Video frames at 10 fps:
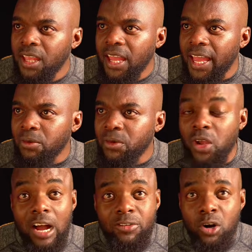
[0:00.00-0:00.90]
And when you
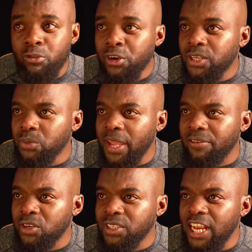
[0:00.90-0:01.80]
hover over it, we
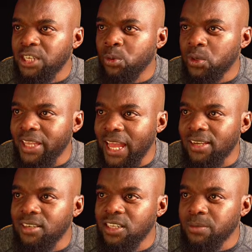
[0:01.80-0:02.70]
have your dashboard,
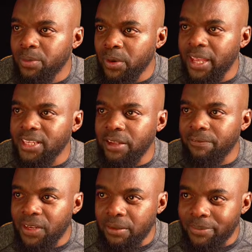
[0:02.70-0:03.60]
calendars, bookings,
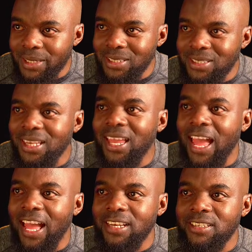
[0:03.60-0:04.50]
availability,
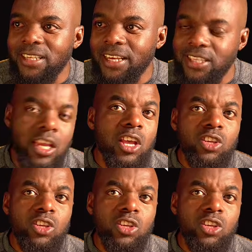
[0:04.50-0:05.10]
and settings.